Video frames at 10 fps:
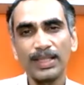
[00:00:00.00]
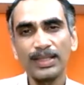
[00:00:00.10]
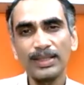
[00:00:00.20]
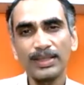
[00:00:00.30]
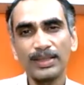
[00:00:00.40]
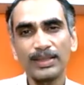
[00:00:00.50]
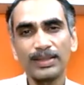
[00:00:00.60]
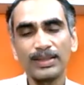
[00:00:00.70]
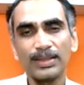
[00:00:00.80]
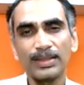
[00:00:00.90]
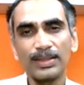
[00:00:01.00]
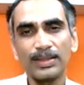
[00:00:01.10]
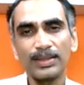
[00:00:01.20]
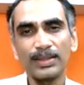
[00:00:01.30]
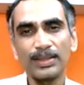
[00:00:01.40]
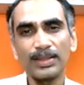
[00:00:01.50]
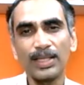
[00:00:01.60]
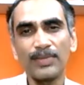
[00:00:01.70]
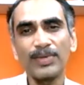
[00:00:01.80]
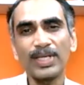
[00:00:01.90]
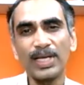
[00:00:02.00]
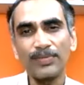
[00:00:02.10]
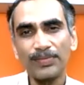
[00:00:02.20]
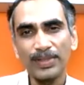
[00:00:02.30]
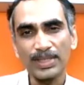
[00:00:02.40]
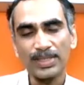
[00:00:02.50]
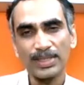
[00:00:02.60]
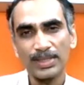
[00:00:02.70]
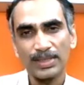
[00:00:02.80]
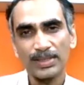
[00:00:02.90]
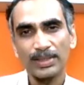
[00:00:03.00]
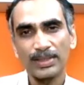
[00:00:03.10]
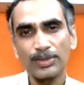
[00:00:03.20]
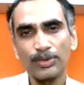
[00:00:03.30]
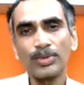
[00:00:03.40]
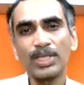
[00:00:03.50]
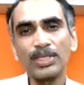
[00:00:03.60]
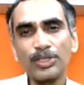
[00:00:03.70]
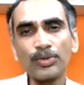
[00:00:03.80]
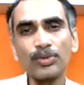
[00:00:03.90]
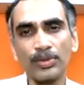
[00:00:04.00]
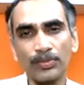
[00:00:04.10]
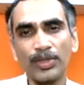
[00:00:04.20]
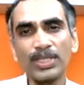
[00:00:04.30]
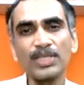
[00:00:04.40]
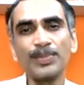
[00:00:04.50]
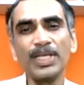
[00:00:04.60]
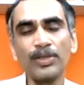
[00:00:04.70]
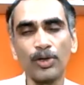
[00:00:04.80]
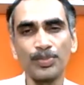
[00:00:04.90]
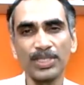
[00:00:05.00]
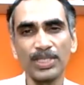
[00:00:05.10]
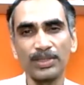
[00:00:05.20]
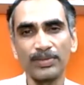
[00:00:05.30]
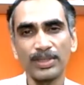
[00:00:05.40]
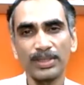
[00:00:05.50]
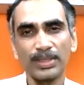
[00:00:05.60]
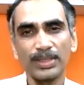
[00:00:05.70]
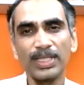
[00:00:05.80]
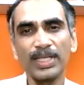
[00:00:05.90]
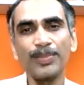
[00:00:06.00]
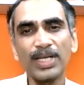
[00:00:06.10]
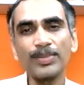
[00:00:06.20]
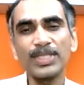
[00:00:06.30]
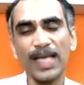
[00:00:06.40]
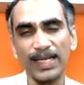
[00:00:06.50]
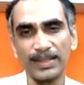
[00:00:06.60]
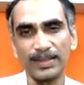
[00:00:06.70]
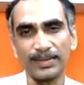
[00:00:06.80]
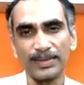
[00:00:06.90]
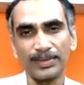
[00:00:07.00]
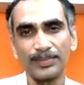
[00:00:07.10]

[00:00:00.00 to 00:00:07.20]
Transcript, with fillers: then our efforts to control what is being observed, they become silent.